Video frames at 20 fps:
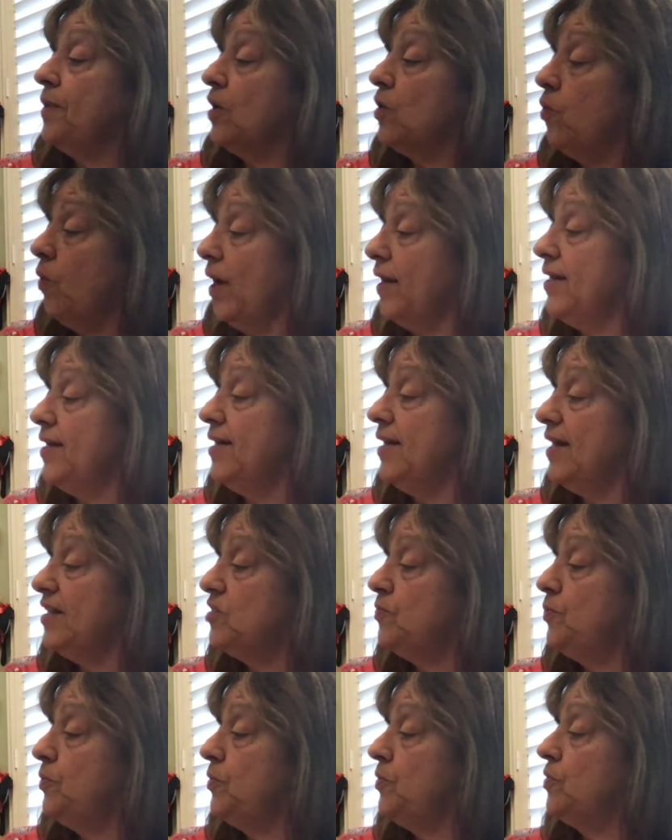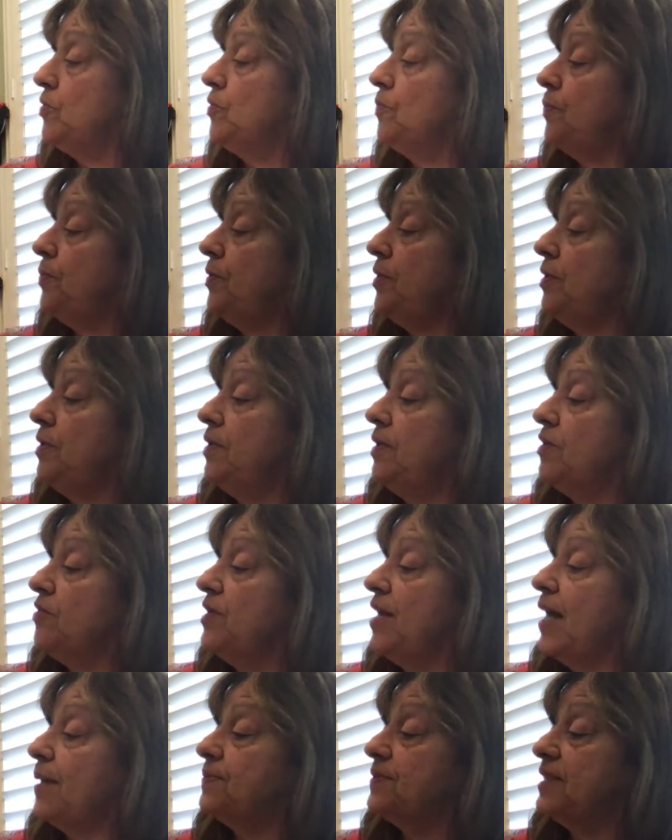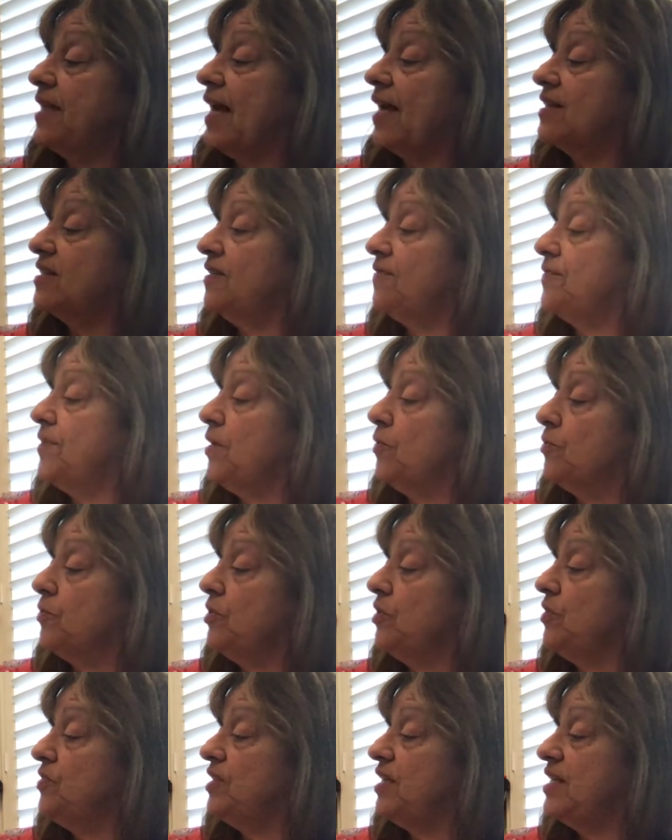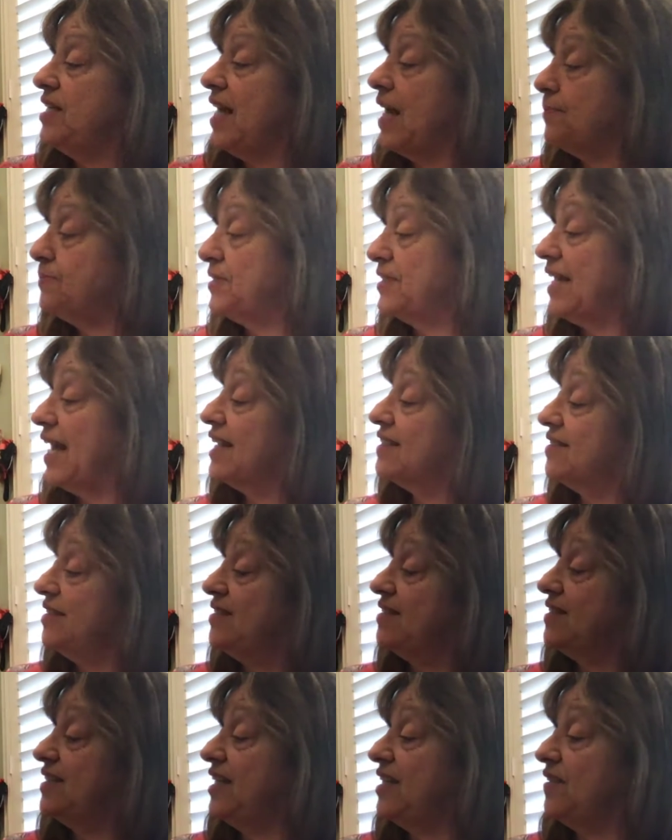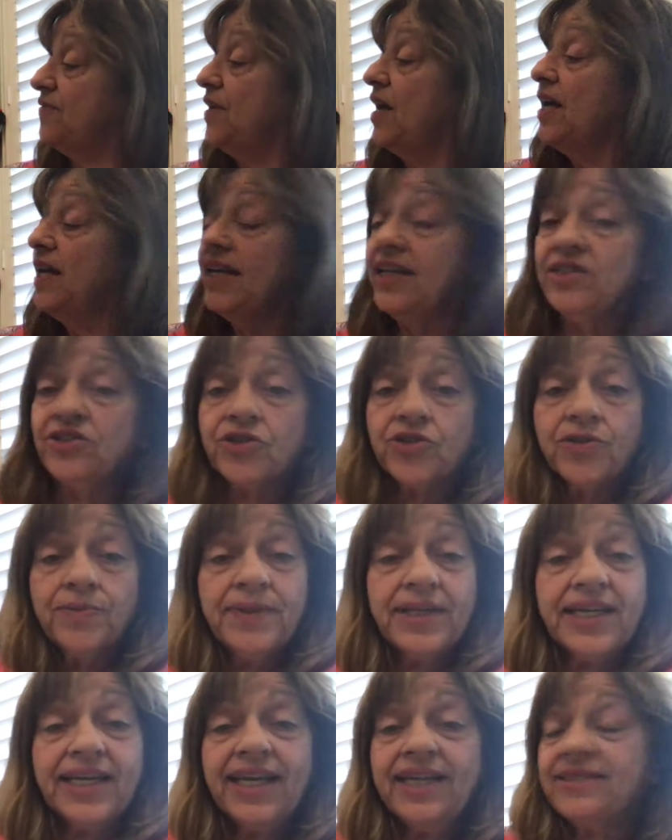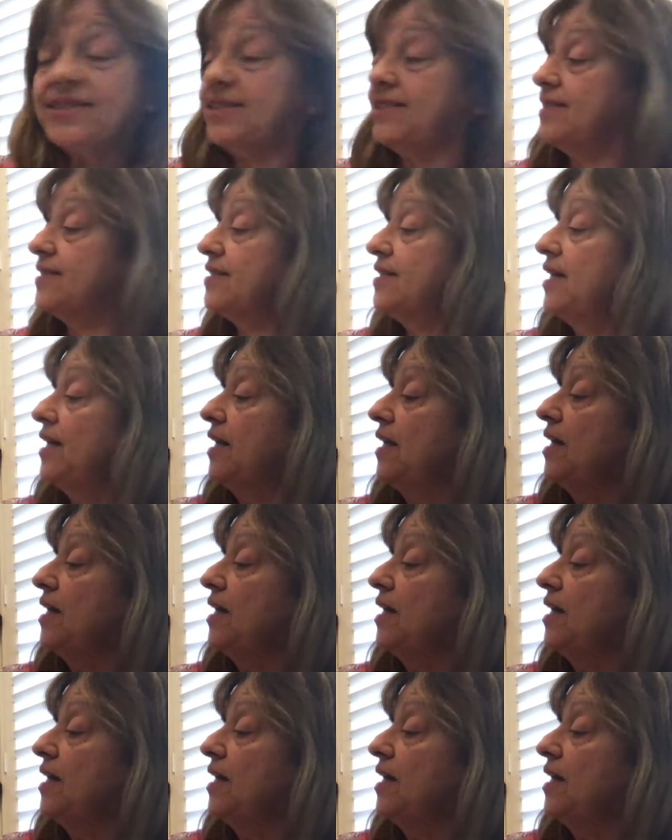be quite a nice boodle to put in their knapsacks if they were using knapsacks instead of instrument cases.